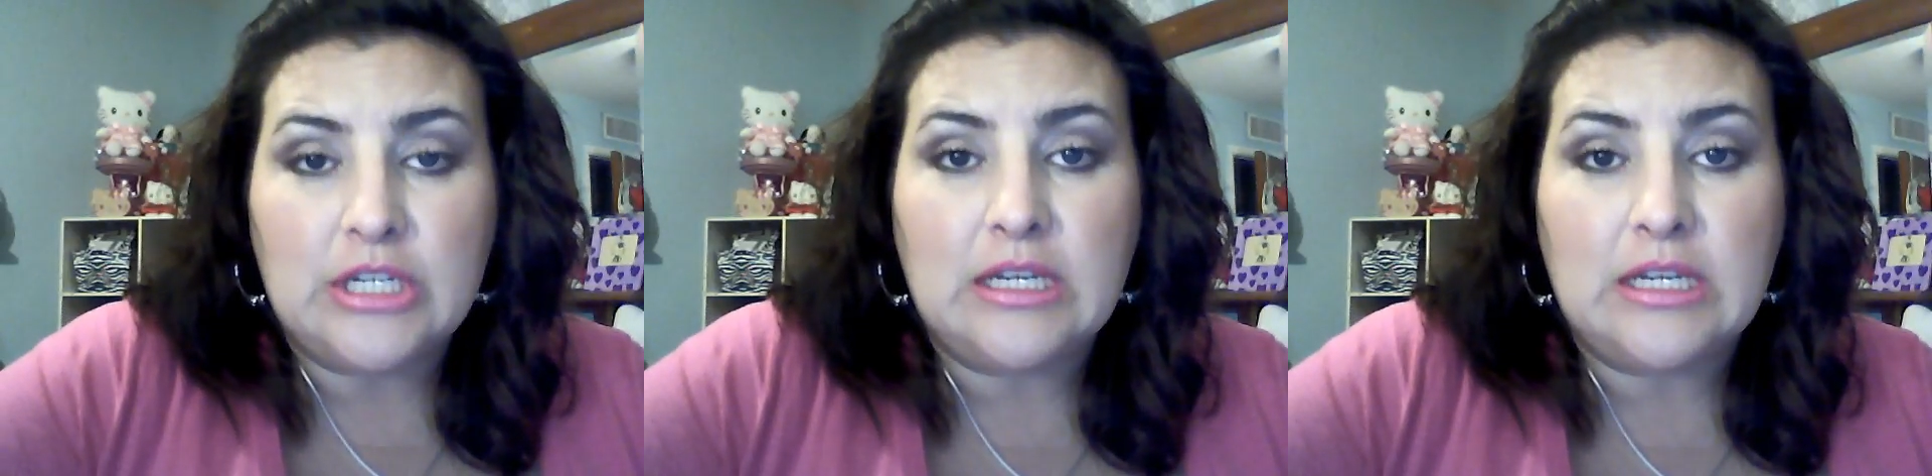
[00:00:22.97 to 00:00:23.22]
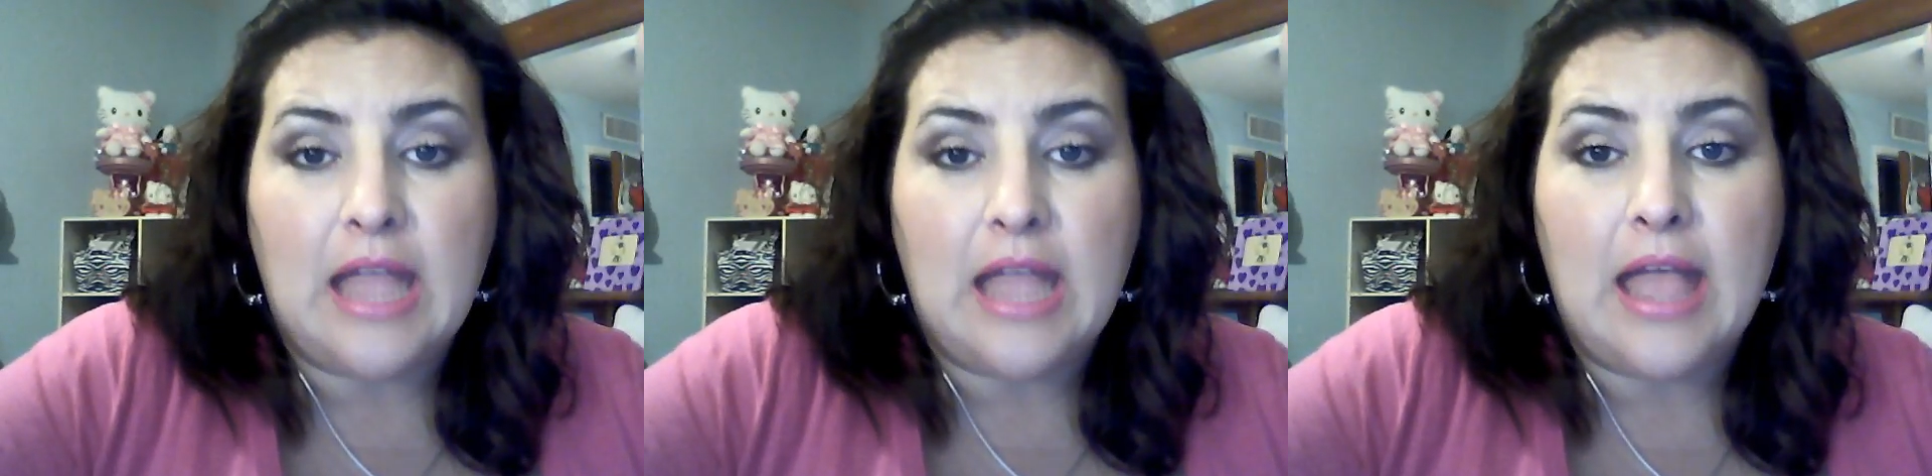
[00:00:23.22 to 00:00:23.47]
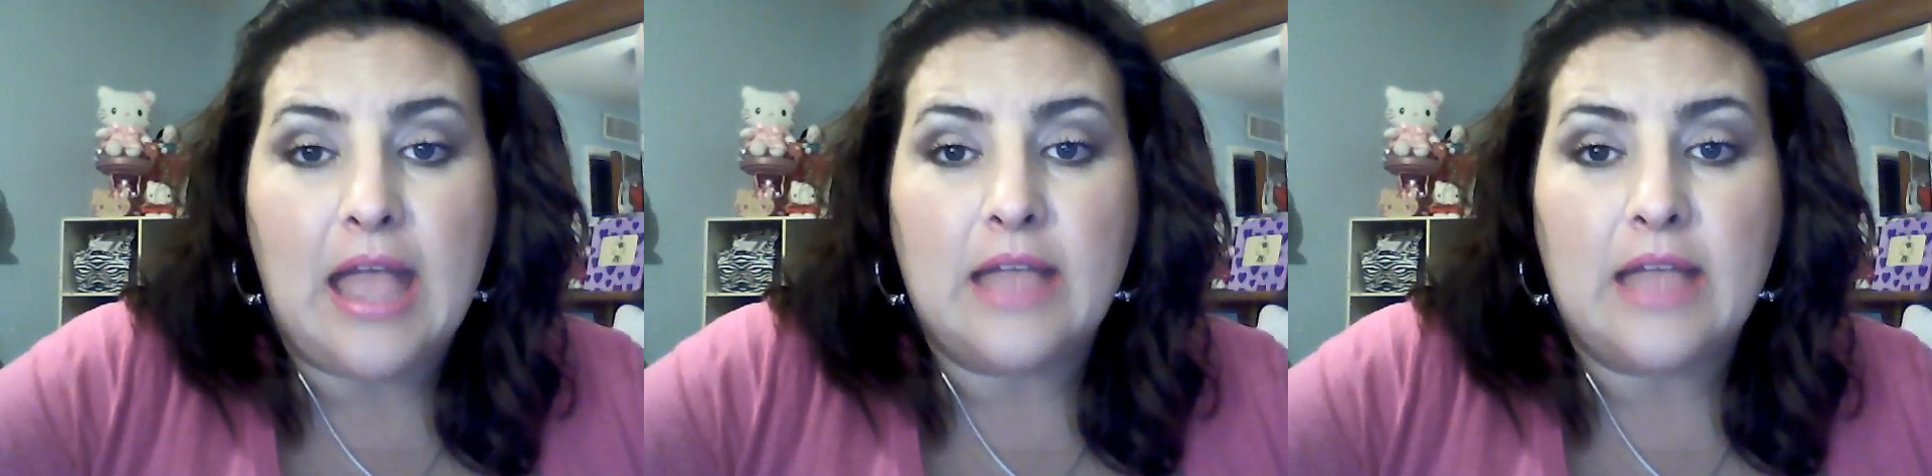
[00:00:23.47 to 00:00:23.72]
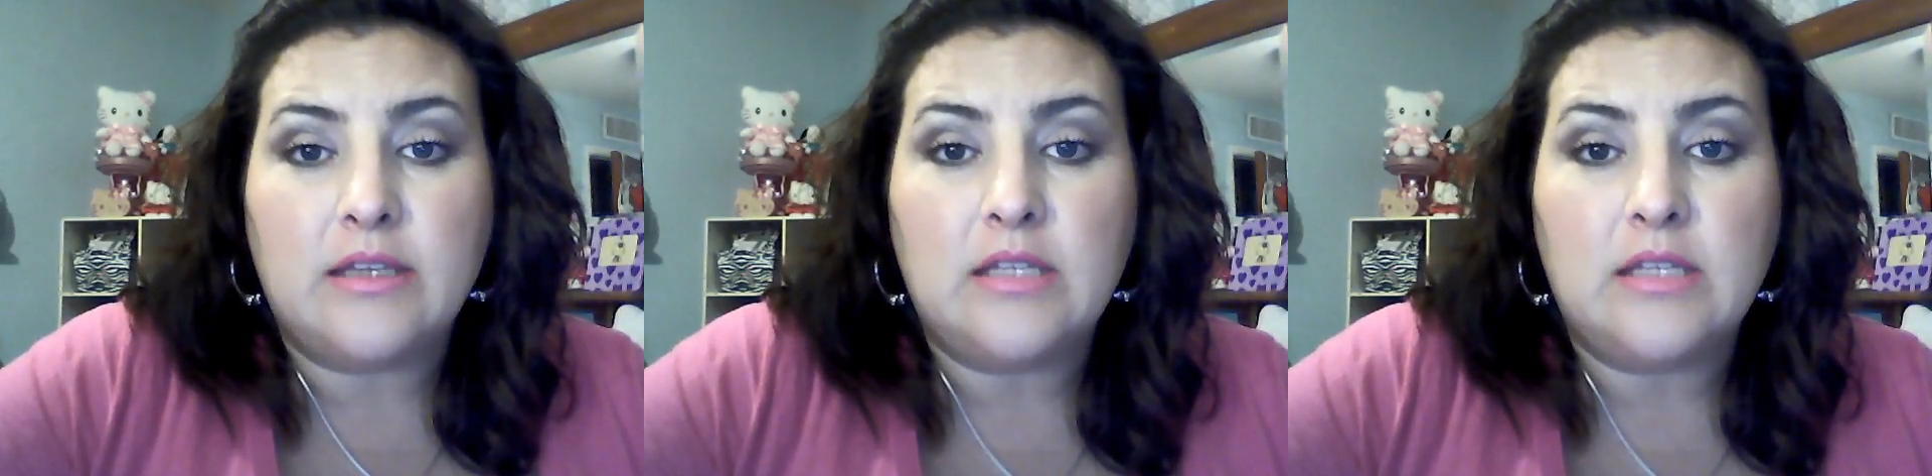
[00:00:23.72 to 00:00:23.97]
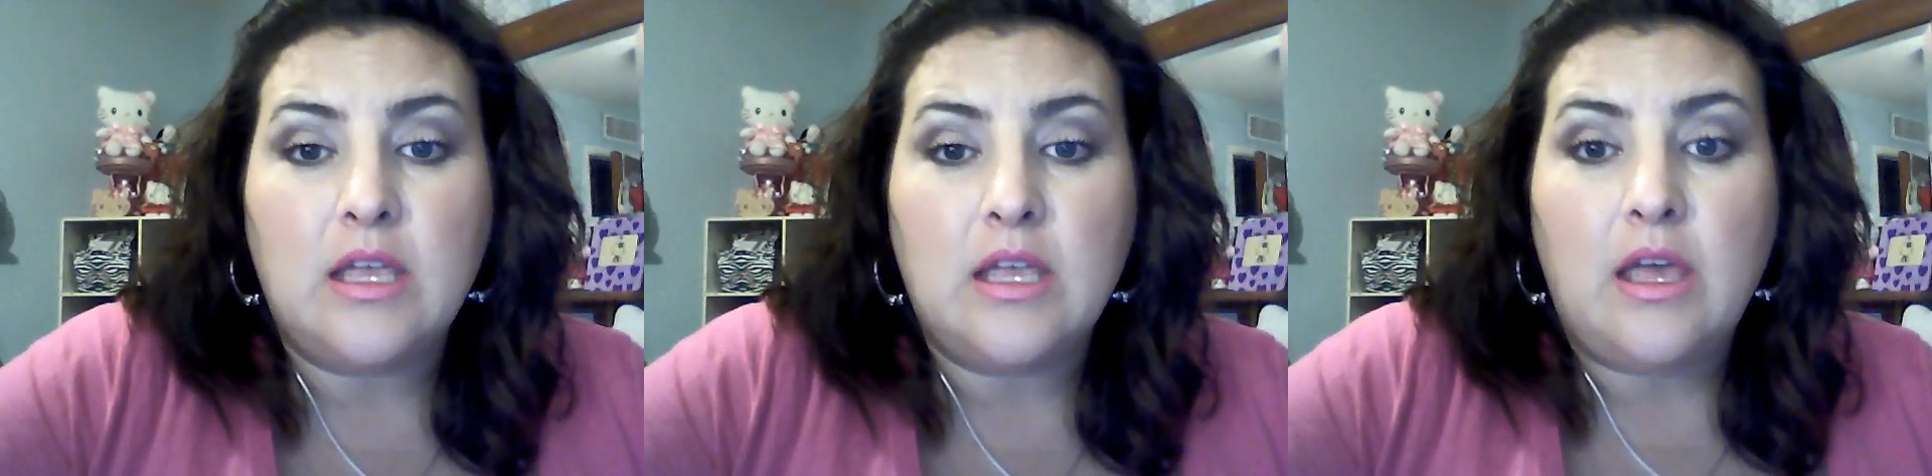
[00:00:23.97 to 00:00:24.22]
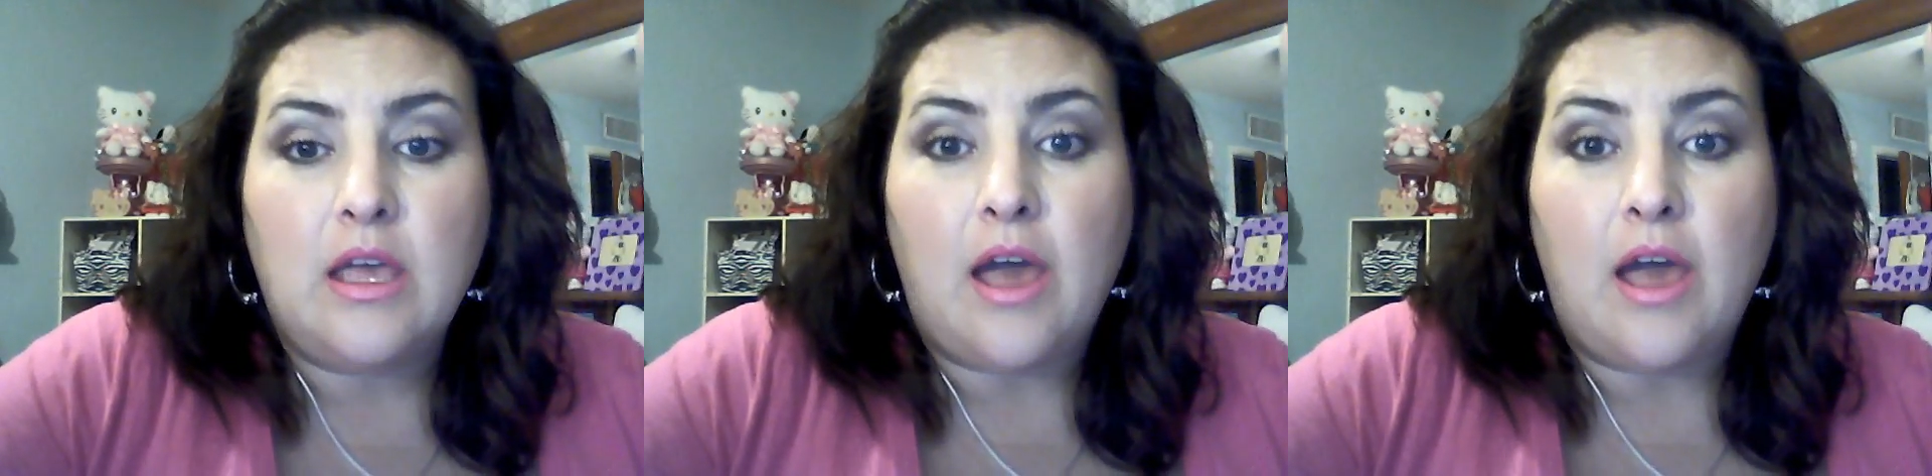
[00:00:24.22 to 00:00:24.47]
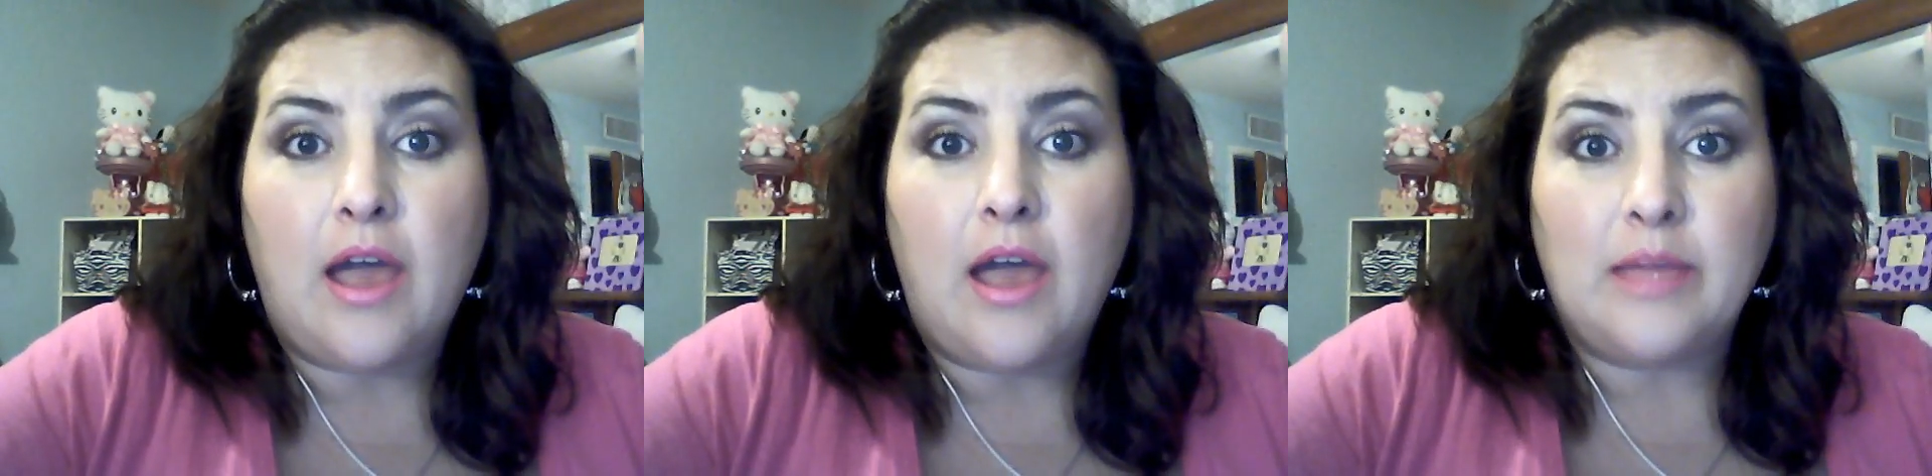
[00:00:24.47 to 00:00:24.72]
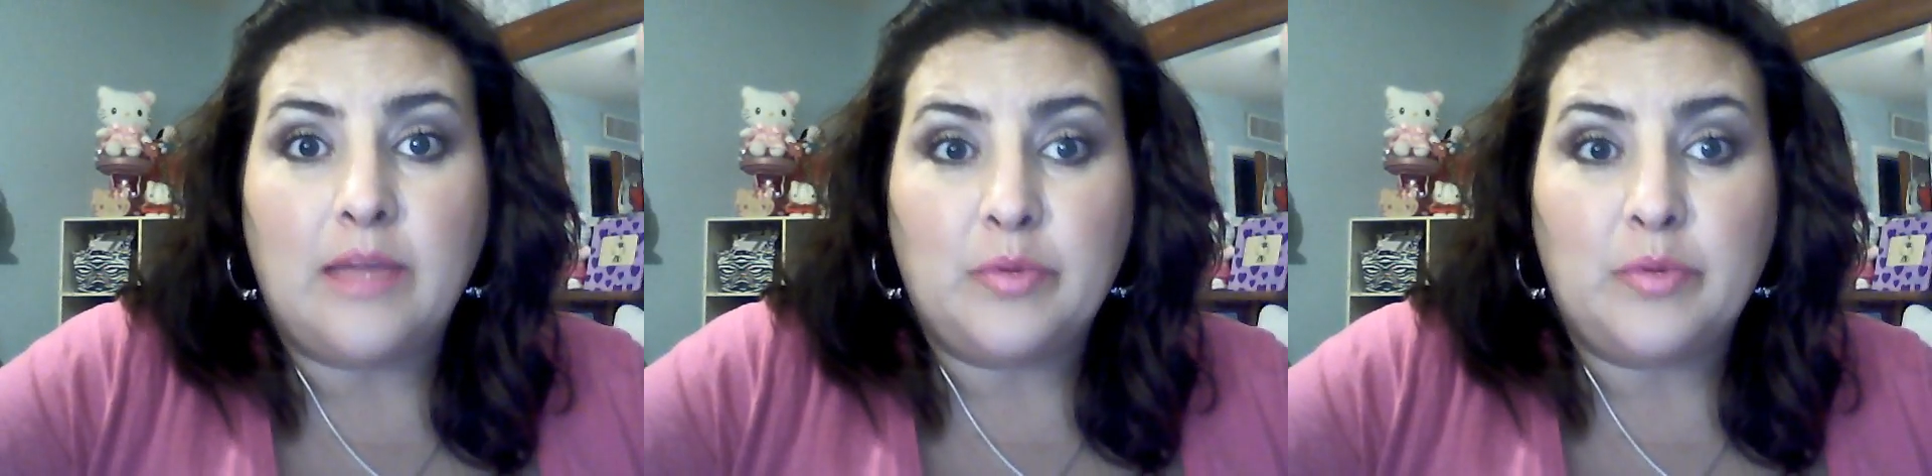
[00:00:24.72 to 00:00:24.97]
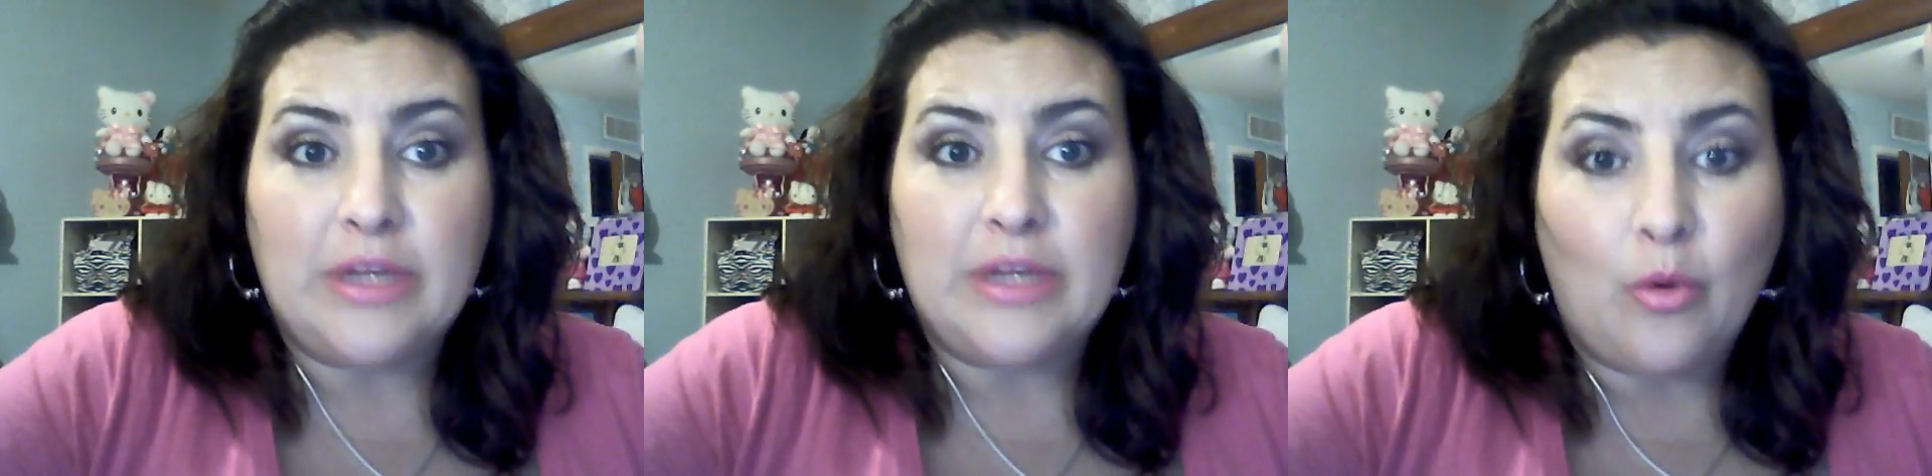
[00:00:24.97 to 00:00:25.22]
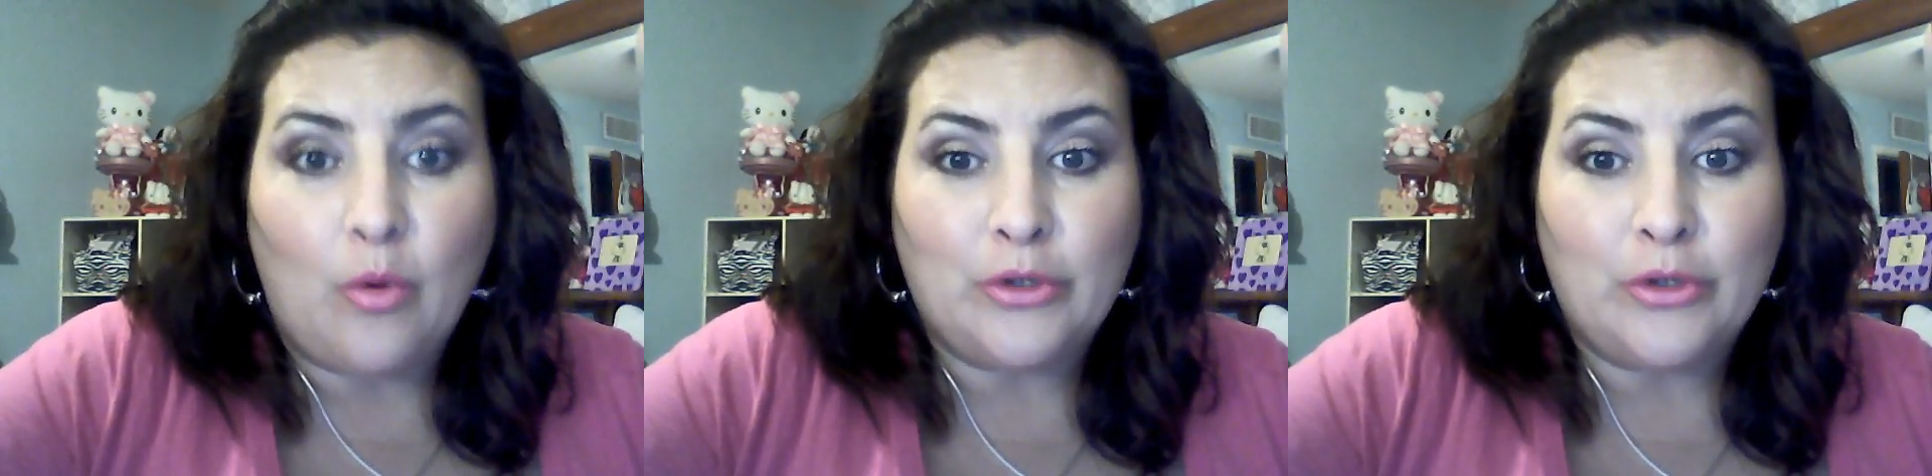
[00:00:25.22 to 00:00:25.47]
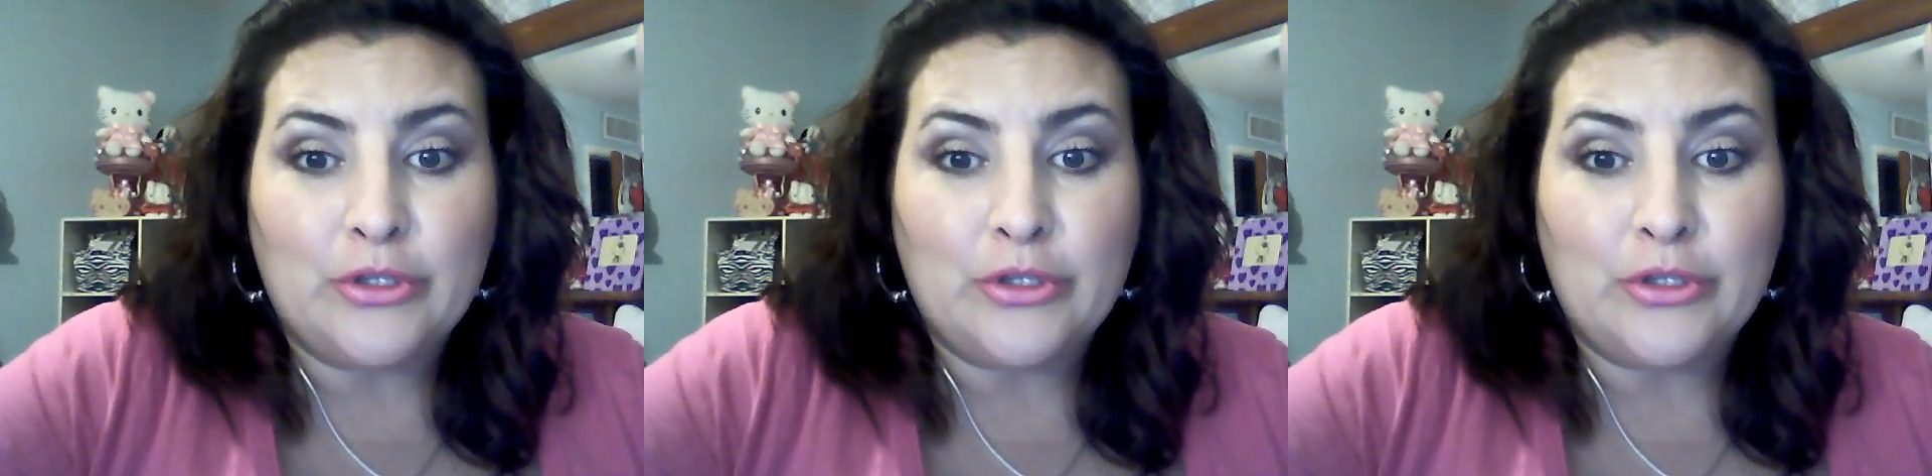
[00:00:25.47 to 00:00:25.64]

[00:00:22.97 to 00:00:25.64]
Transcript: and I pre-ordered.